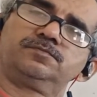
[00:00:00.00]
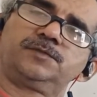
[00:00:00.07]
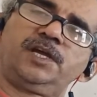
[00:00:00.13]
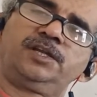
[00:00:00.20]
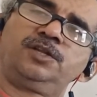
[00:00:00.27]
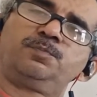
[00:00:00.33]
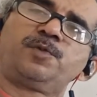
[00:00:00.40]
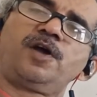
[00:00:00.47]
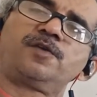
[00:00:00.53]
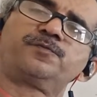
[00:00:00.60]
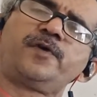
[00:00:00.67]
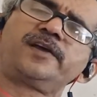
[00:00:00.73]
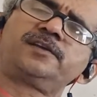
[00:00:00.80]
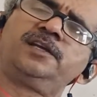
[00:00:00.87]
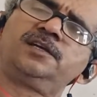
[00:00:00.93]
In the
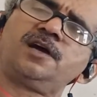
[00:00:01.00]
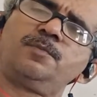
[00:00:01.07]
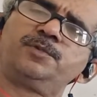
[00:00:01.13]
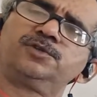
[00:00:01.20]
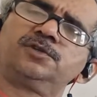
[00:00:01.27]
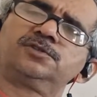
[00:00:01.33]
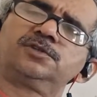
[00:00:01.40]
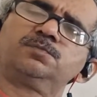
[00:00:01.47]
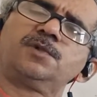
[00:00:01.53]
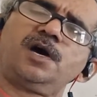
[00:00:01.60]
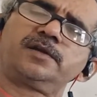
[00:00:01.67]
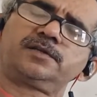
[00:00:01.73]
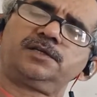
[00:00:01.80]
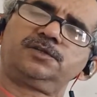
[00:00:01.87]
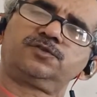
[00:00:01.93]
perfectly competitive
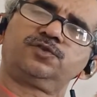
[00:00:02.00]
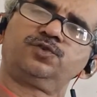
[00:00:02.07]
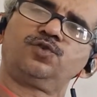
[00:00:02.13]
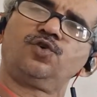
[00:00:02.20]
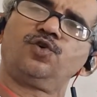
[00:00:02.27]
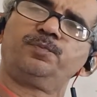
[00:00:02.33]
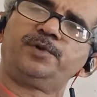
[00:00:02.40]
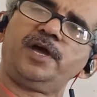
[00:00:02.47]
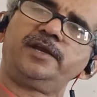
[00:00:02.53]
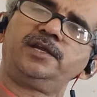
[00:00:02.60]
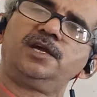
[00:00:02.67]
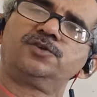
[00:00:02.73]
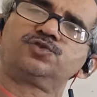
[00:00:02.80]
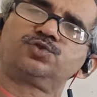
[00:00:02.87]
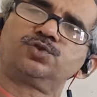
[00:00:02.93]
market, no
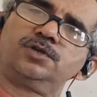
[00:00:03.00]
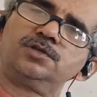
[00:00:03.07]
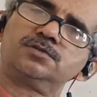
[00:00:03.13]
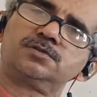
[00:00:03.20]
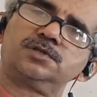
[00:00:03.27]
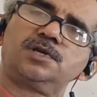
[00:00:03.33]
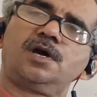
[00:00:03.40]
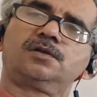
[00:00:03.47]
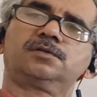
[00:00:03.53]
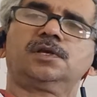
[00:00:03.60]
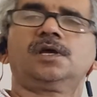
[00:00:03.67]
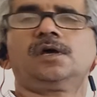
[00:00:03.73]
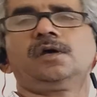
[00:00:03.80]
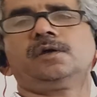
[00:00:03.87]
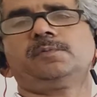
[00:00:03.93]
barriers to entry are
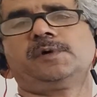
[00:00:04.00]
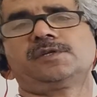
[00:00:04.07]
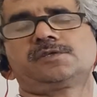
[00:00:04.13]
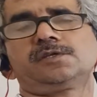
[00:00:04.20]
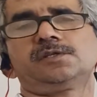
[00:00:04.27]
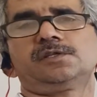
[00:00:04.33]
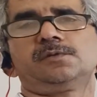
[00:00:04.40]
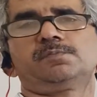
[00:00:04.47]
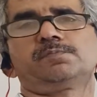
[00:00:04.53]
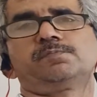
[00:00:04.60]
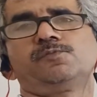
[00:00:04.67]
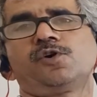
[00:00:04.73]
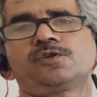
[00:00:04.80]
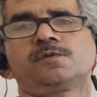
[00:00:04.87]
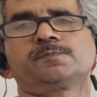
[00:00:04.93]
there, but in
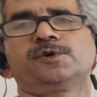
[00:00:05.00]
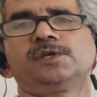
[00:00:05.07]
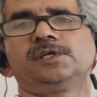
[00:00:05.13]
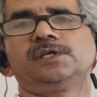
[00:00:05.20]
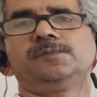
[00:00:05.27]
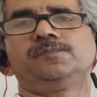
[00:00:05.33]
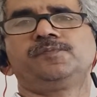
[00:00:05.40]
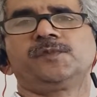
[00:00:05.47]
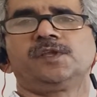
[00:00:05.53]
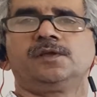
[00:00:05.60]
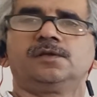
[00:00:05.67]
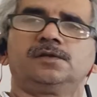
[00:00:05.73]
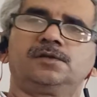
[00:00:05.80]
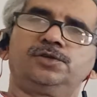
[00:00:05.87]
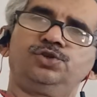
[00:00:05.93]
the monopoly,
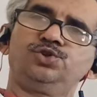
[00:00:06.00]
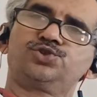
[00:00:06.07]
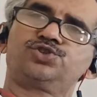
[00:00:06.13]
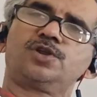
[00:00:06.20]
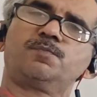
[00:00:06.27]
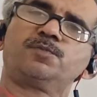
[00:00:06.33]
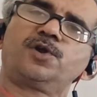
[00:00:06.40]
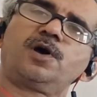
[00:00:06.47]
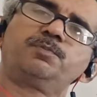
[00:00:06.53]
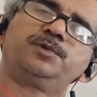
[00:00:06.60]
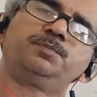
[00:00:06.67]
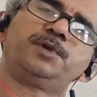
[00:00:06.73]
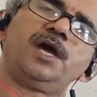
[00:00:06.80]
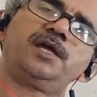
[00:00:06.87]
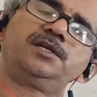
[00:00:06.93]
huge number
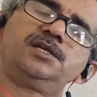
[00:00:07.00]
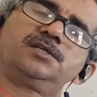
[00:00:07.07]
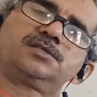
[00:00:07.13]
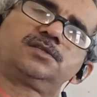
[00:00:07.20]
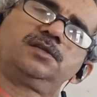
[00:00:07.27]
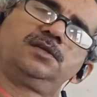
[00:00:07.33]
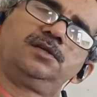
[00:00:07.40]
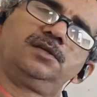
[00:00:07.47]
of the barriers.